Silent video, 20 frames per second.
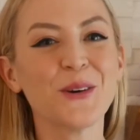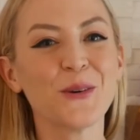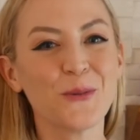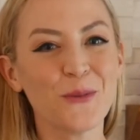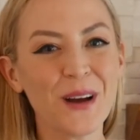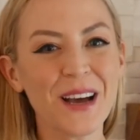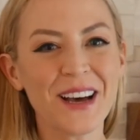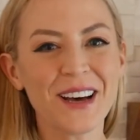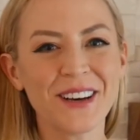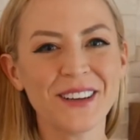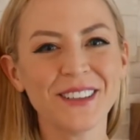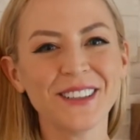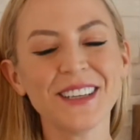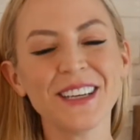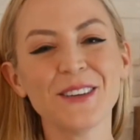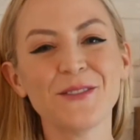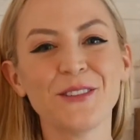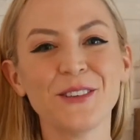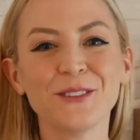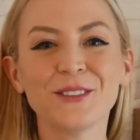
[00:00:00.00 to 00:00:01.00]
Well,
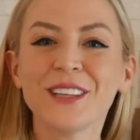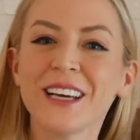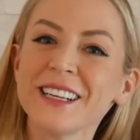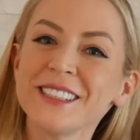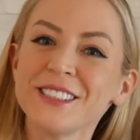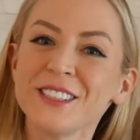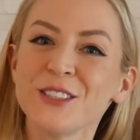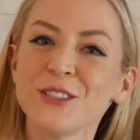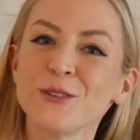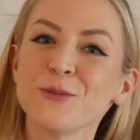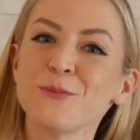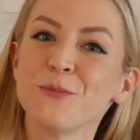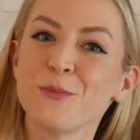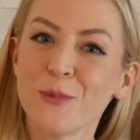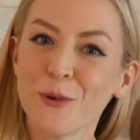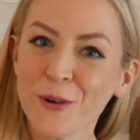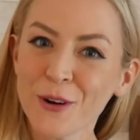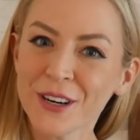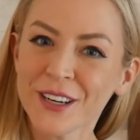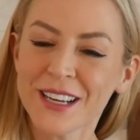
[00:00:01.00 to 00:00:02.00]
if you'd like to do
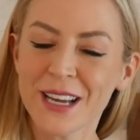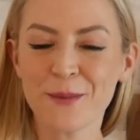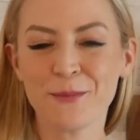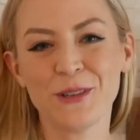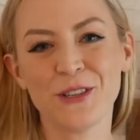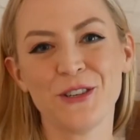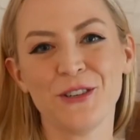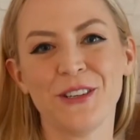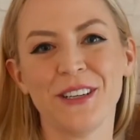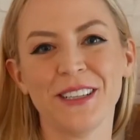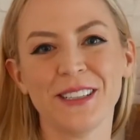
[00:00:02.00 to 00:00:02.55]
more chemistry